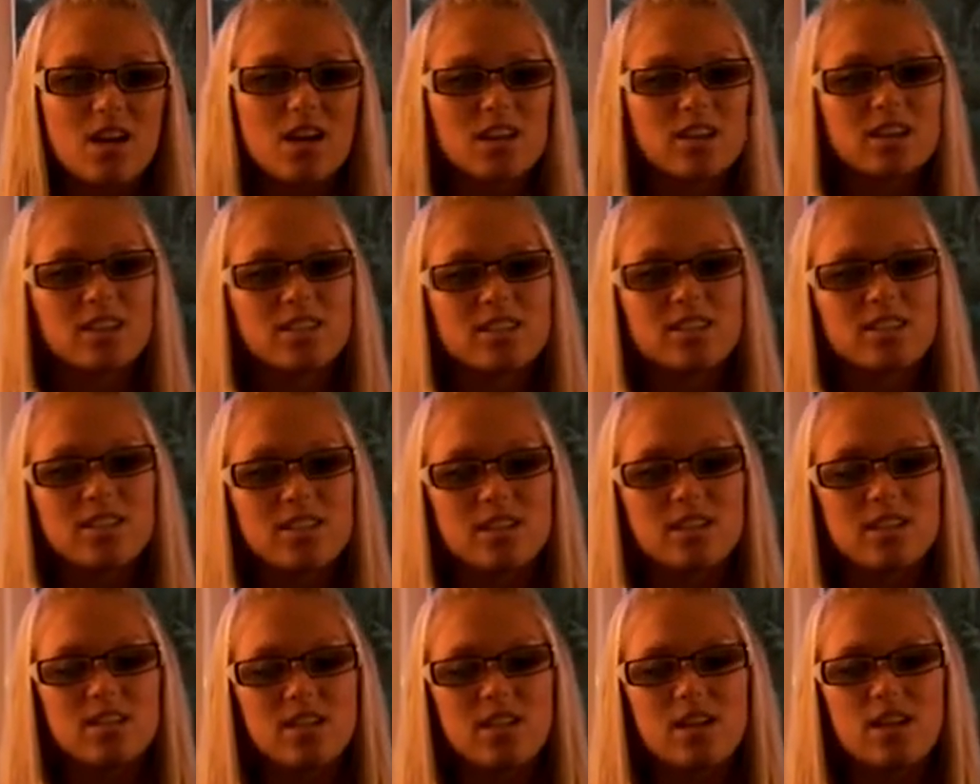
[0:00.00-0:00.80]

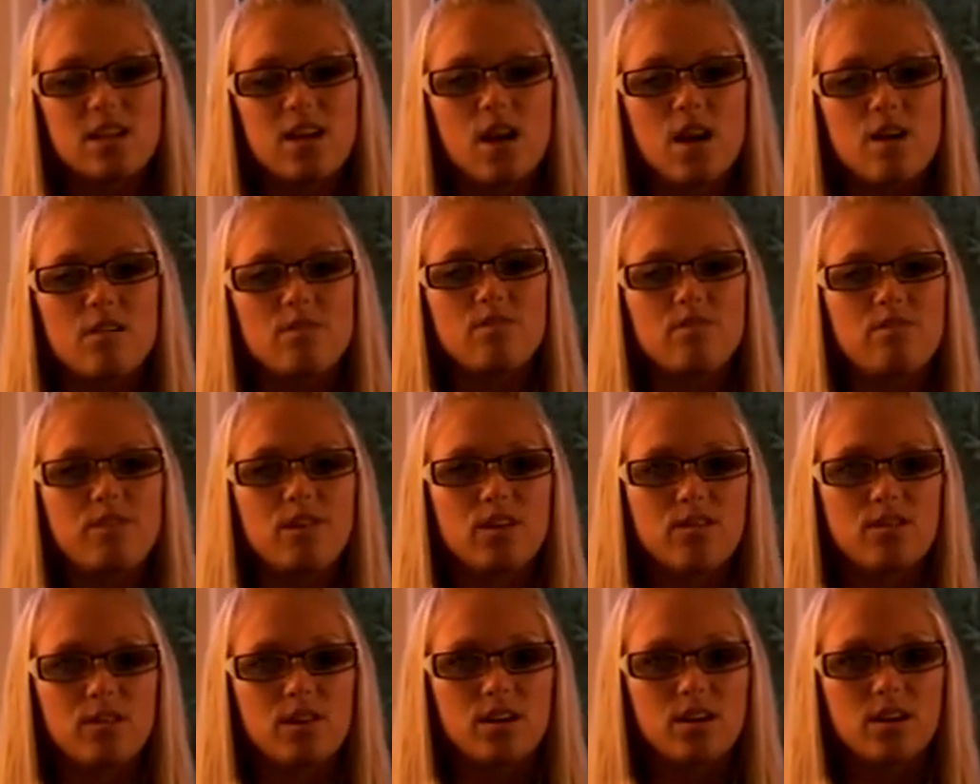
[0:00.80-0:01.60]
consisting of
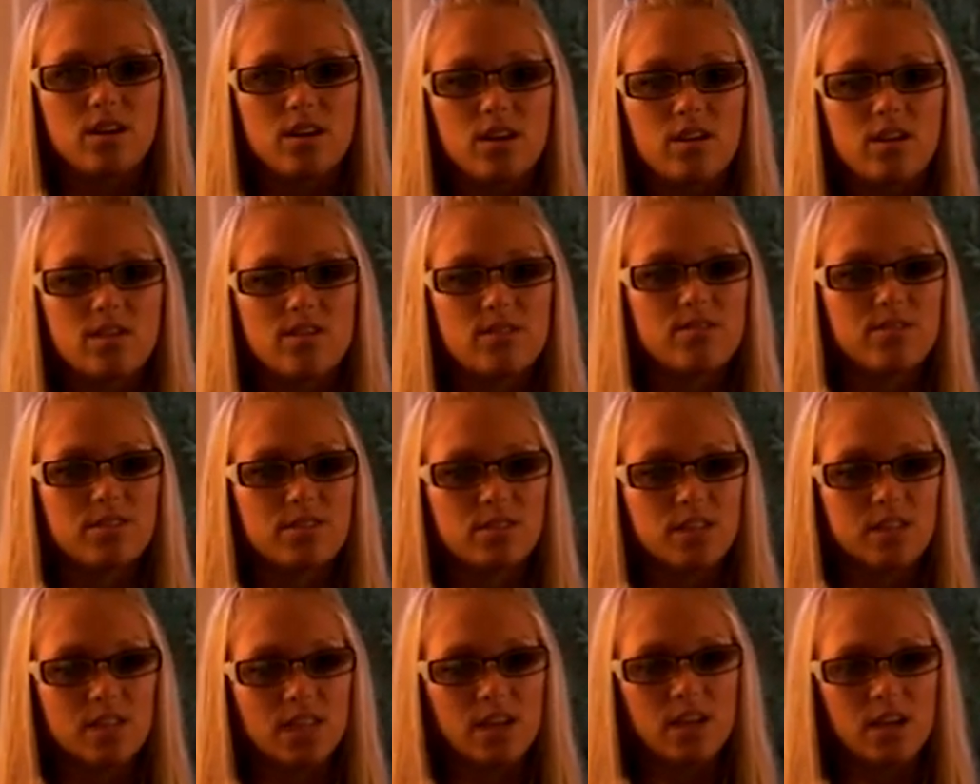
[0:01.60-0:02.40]
fever,
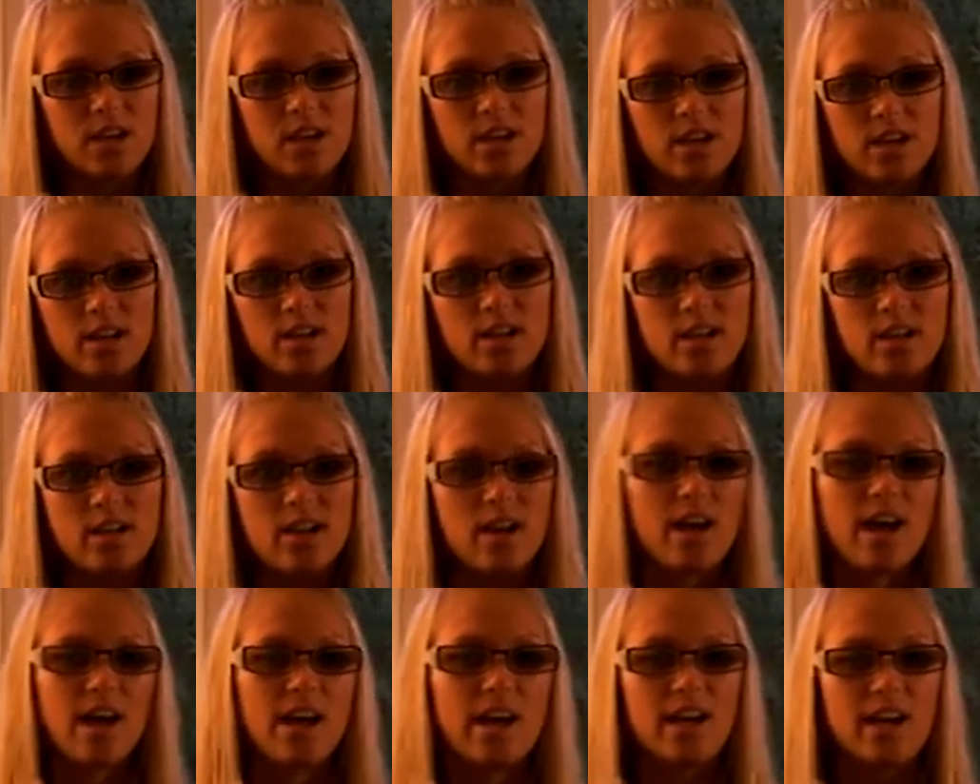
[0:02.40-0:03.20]
fatigue,
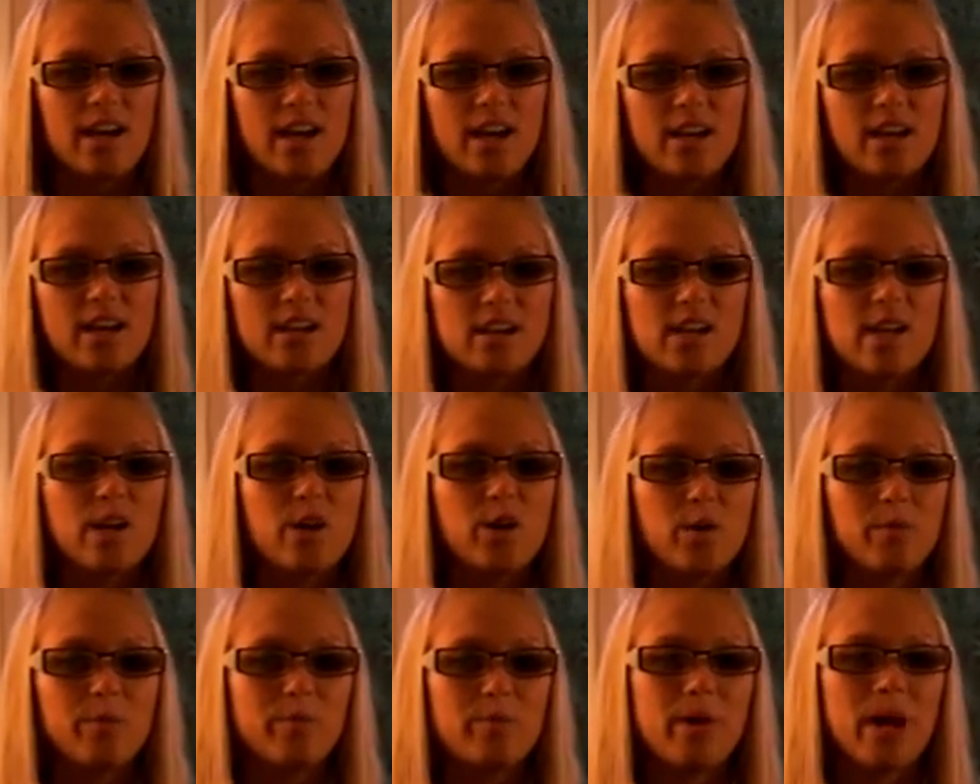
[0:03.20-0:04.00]
headache,
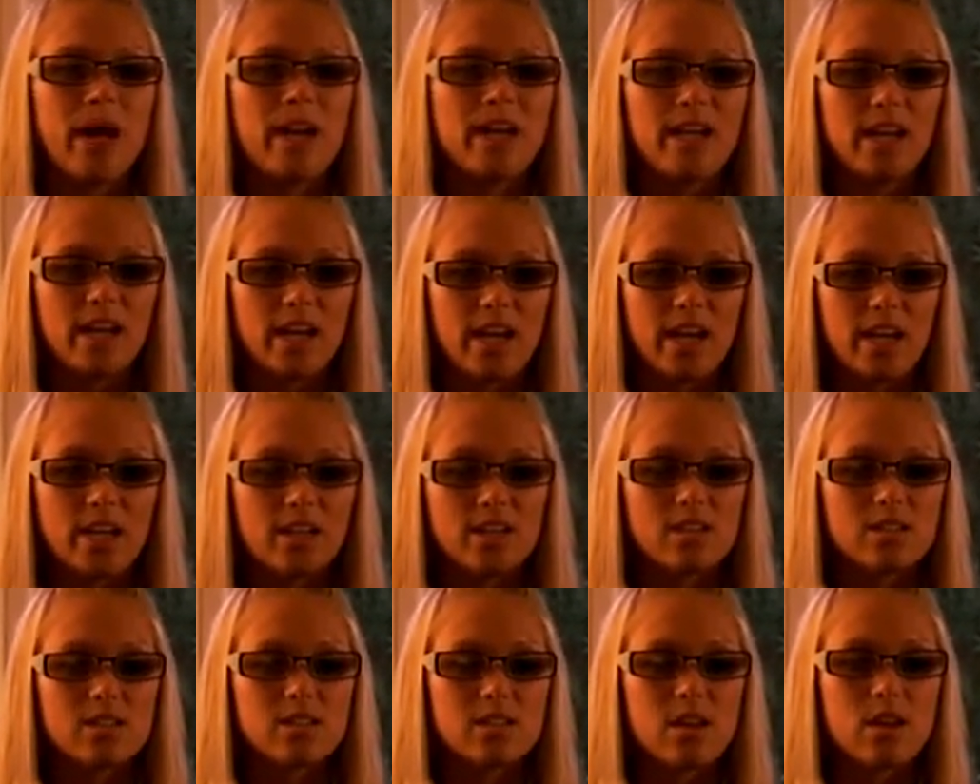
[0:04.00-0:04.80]
body
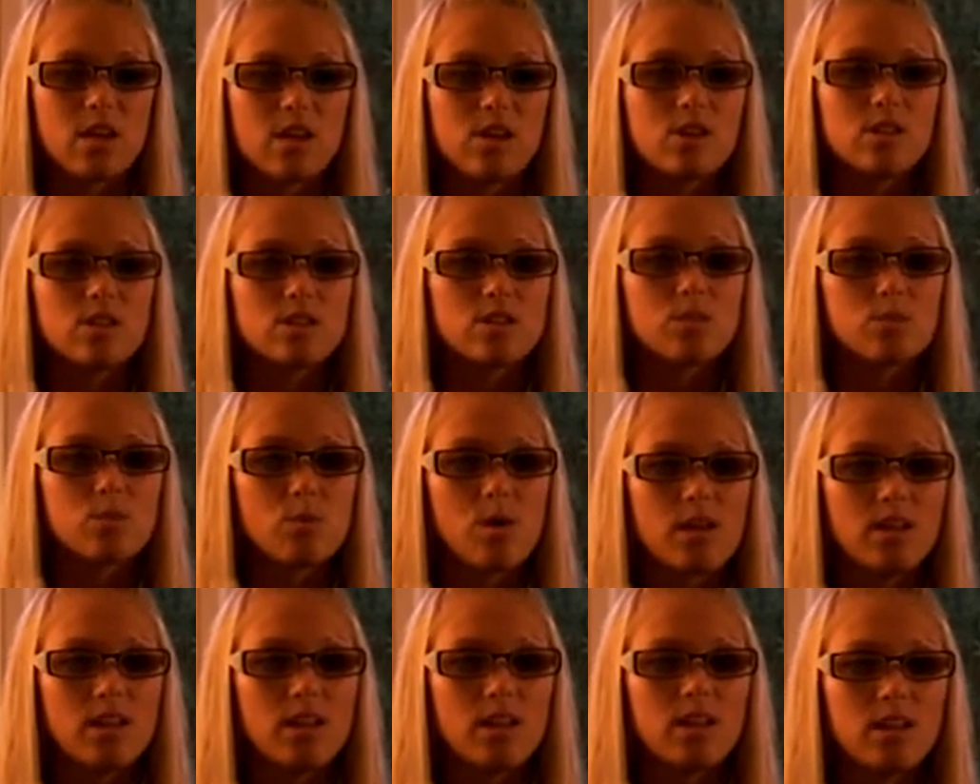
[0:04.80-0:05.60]
aches,
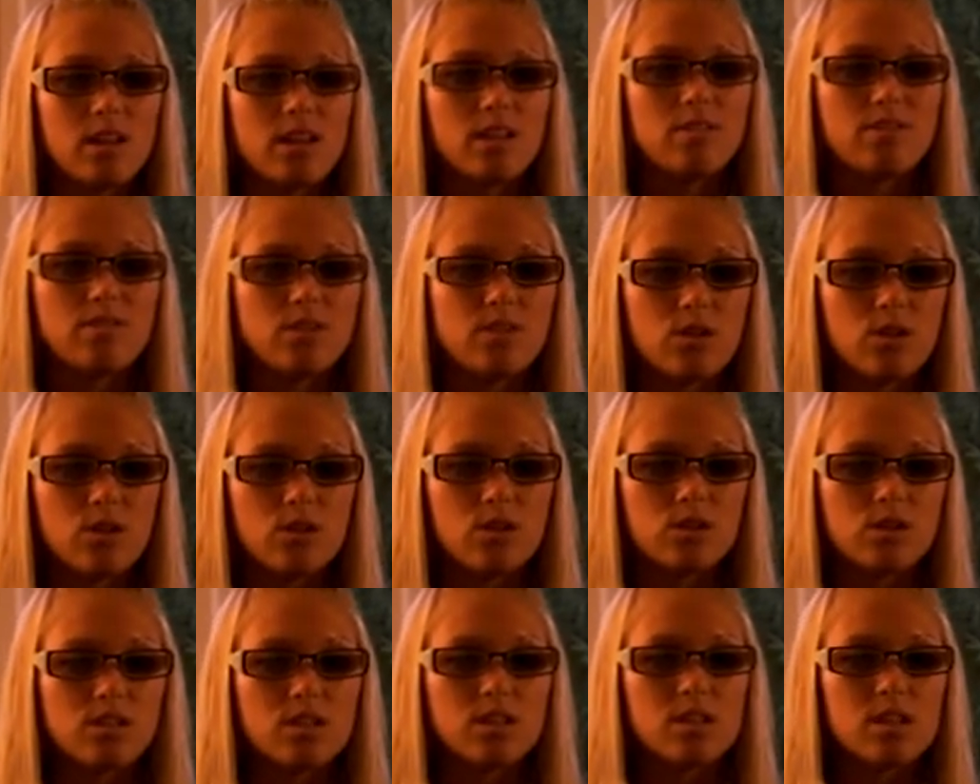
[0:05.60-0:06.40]
swollen lymph
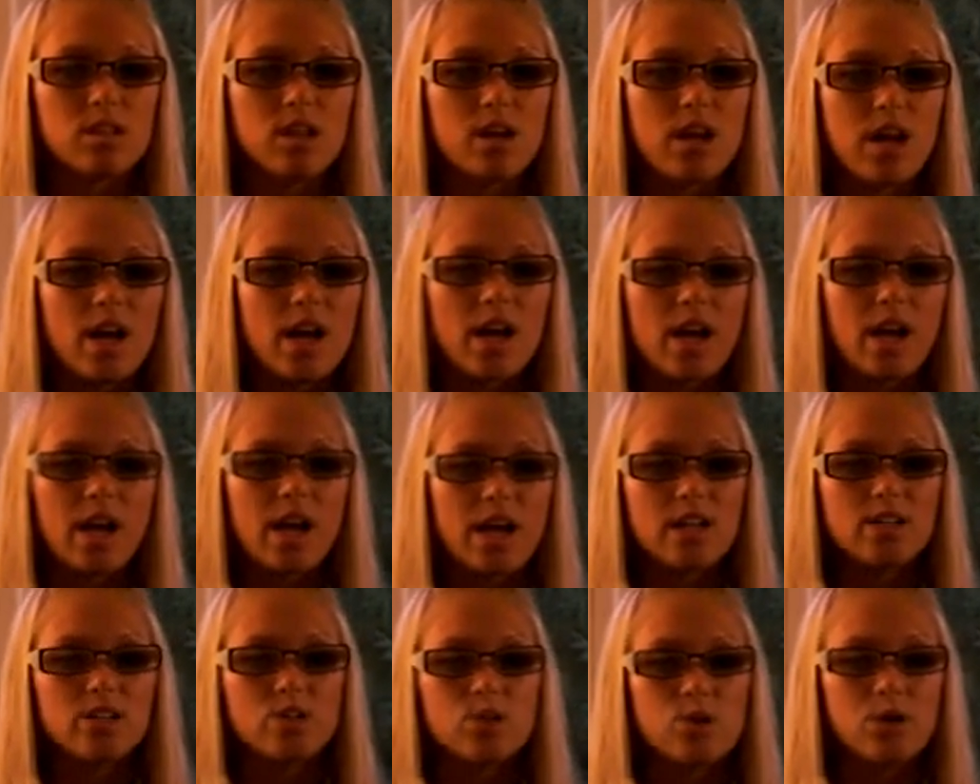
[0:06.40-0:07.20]
nodes,
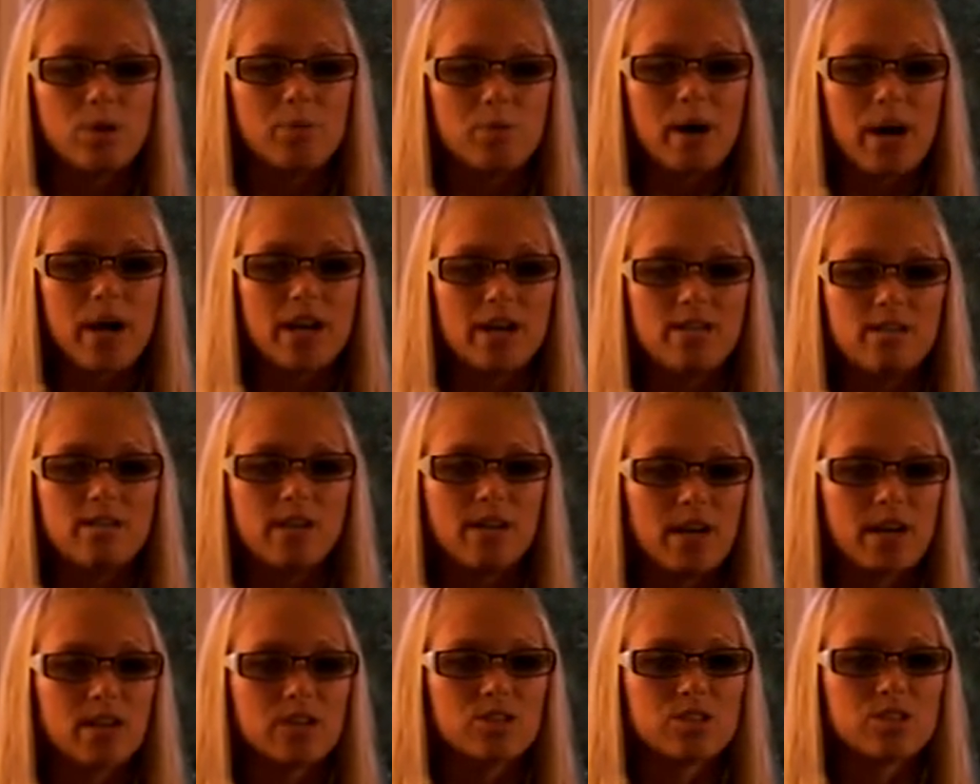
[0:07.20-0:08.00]
and or body
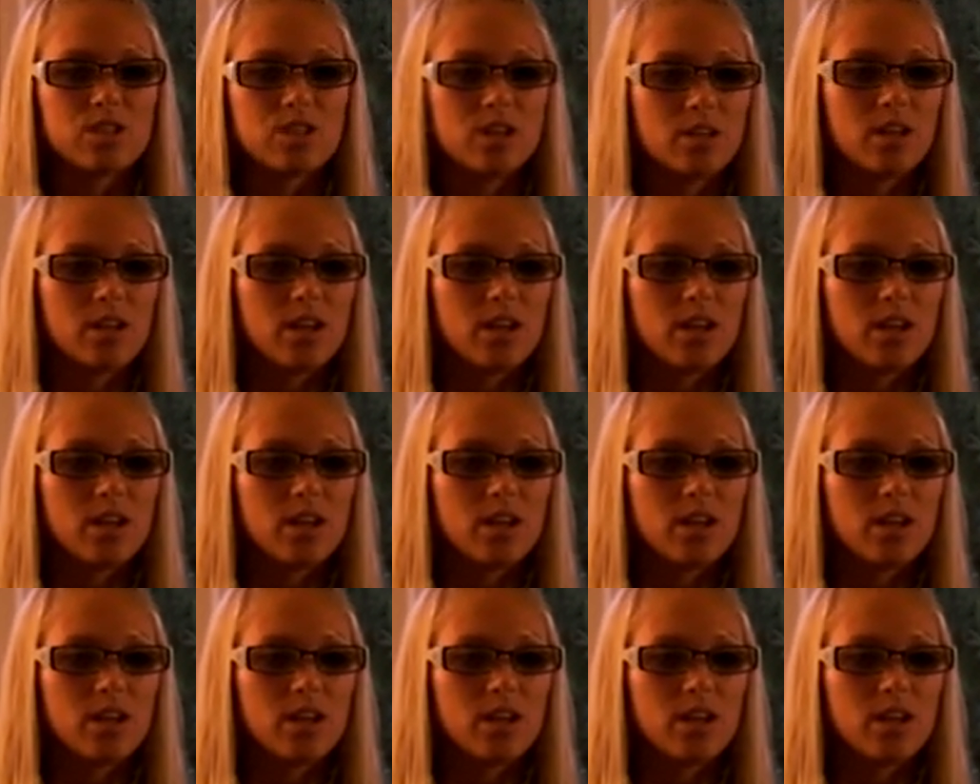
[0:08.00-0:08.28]
rash.